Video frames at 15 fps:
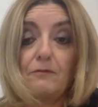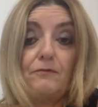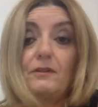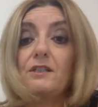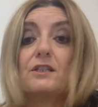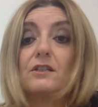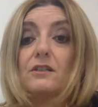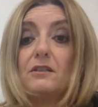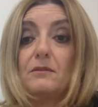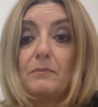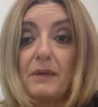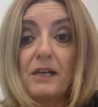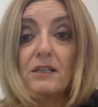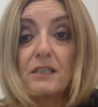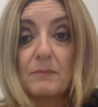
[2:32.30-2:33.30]
physical
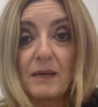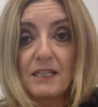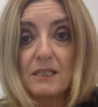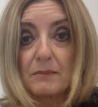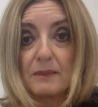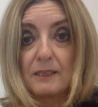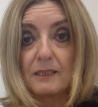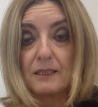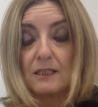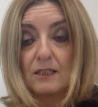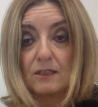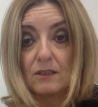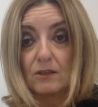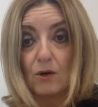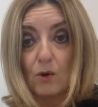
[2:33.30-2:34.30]
male specimen
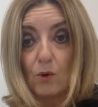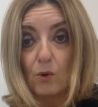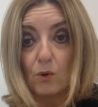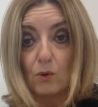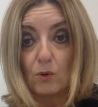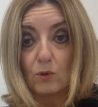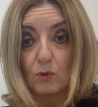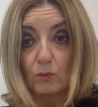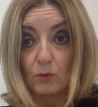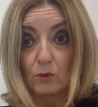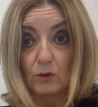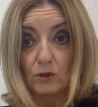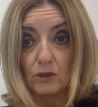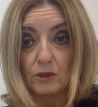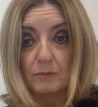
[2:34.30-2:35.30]
in the whole
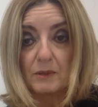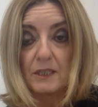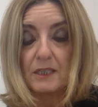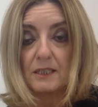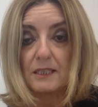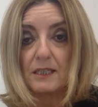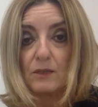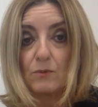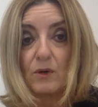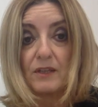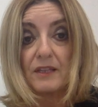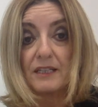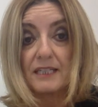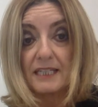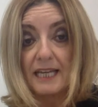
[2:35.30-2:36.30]
world because he won
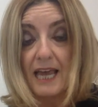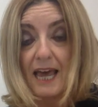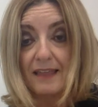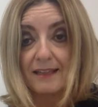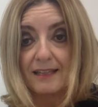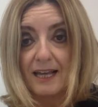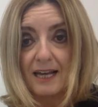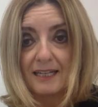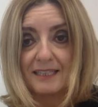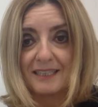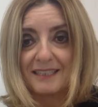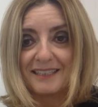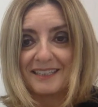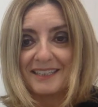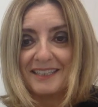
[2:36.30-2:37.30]
the decathlon
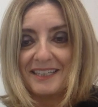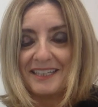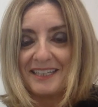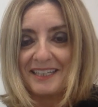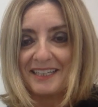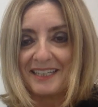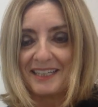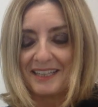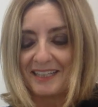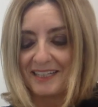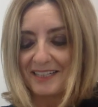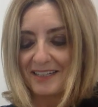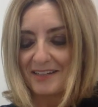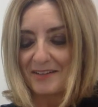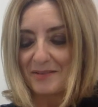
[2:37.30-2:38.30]
in
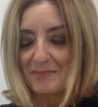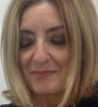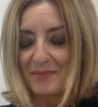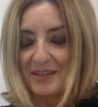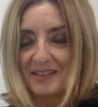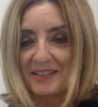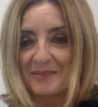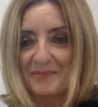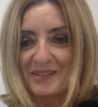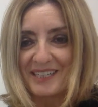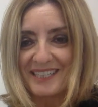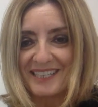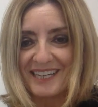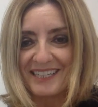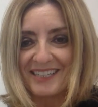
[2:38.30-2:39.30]
the Olympics
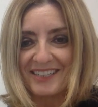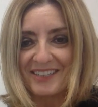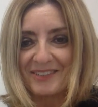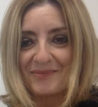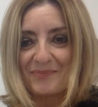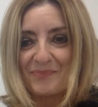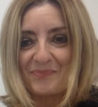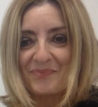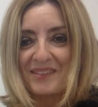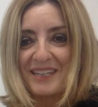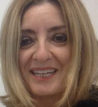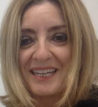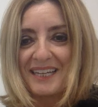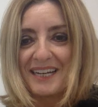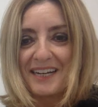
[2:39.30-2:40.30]
that year.
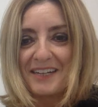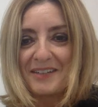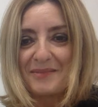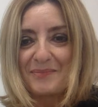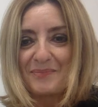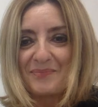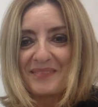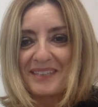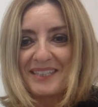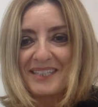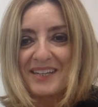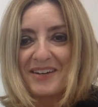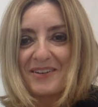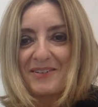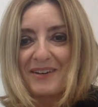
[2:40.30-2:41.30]

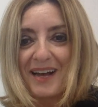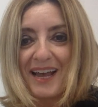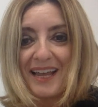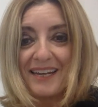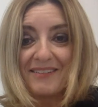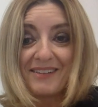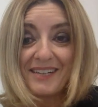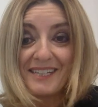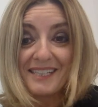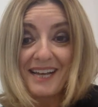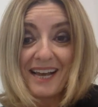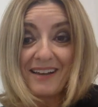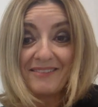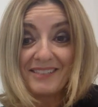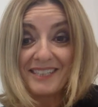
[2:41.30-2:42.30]
So anyways,
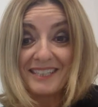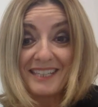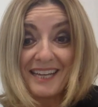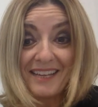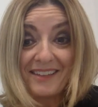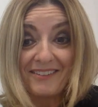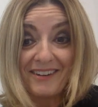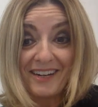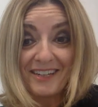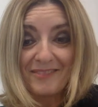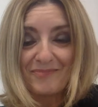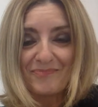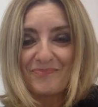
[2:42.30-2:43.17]
I was in the 8th grade.